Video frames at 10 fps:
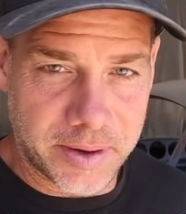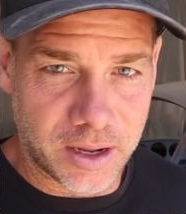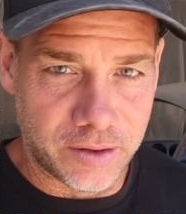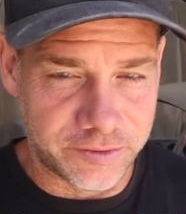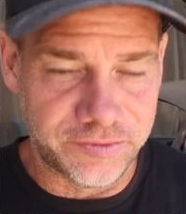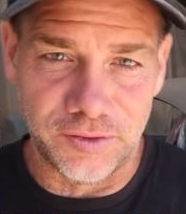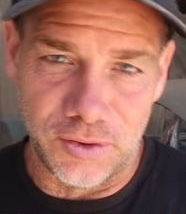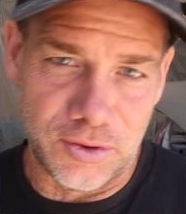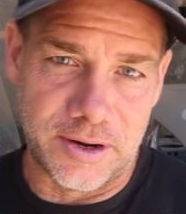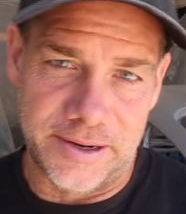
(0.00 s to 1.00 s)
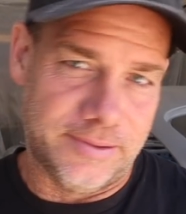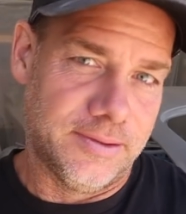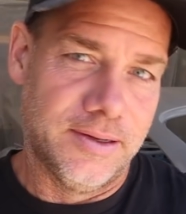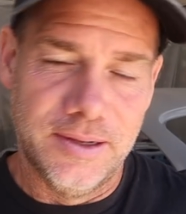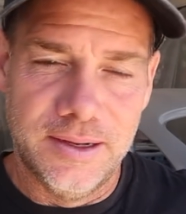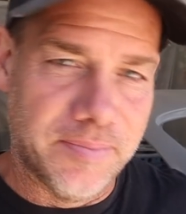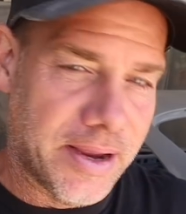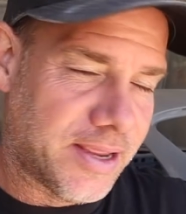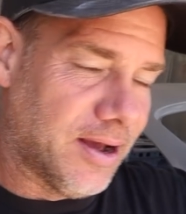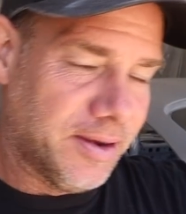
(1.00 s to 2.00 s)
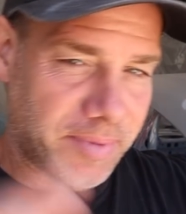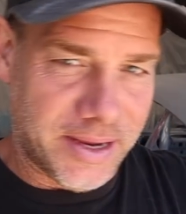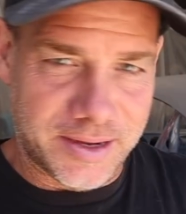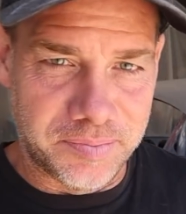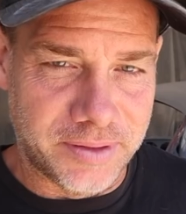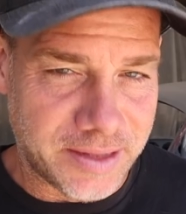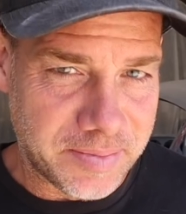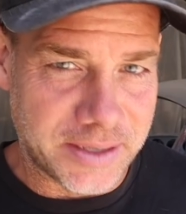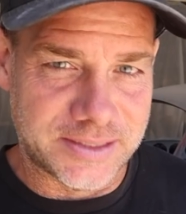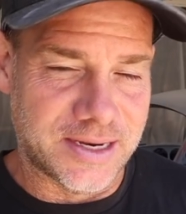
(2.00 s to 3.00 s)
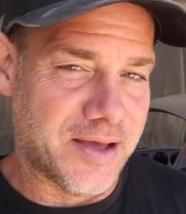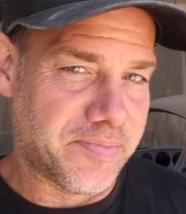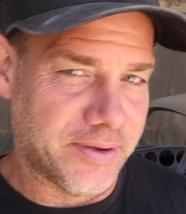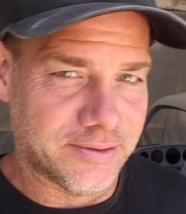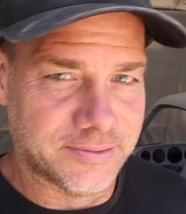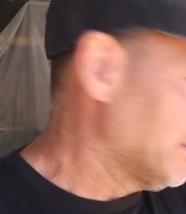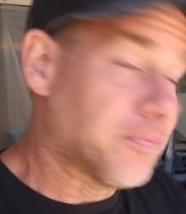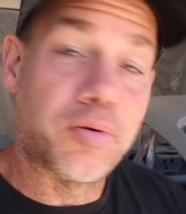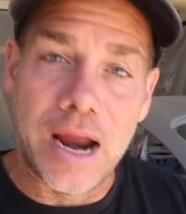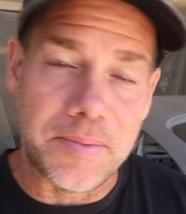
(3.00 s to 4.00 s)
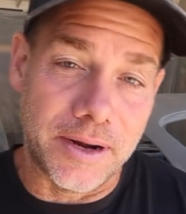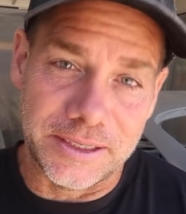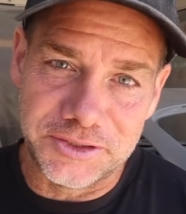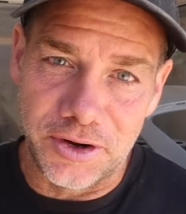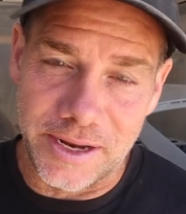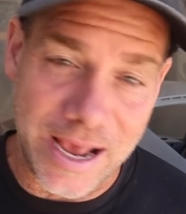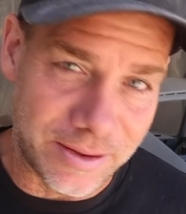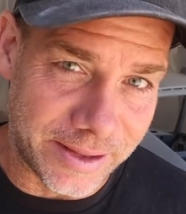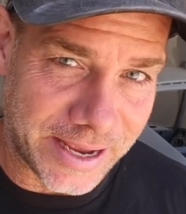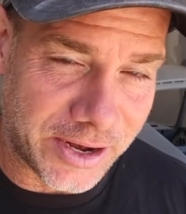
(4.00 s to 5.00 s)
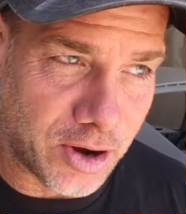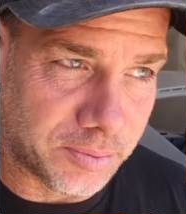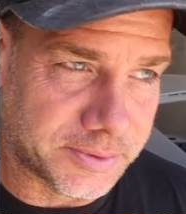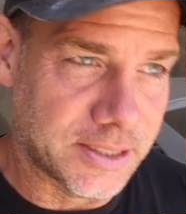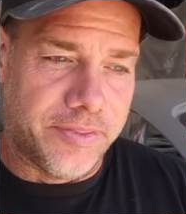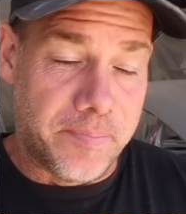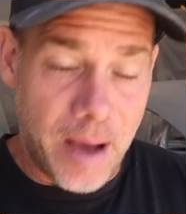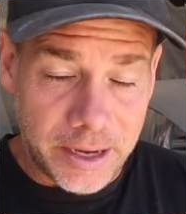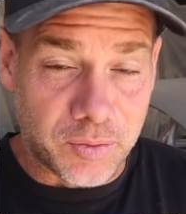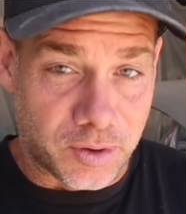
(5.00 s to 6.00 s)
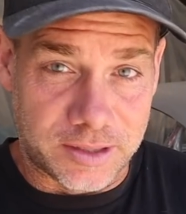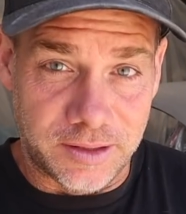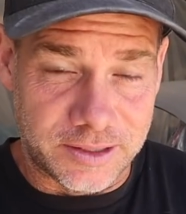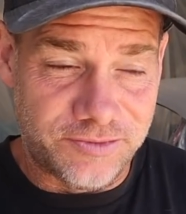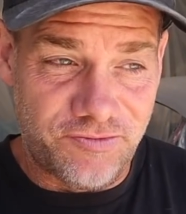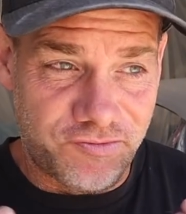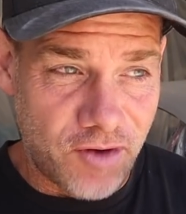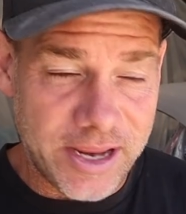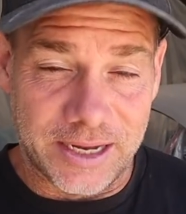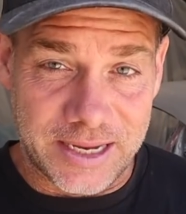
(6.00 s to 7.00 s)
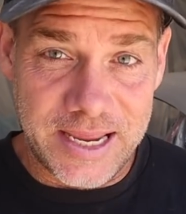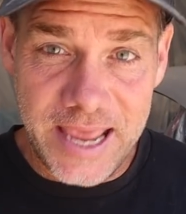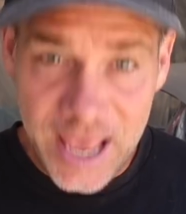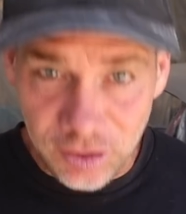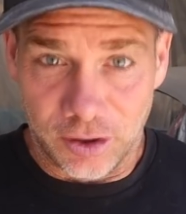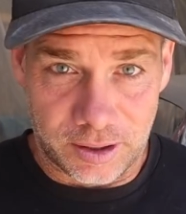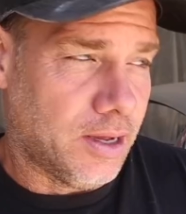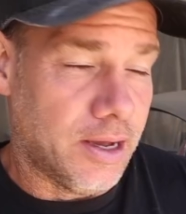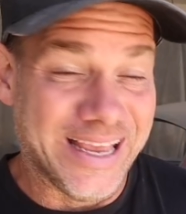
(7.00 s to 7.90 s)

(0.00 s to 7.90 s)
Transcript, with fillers: being all over the floor and my gun being completely messed up and the primer not turning out like I'd hoped. The bodywork looks friggin' killer.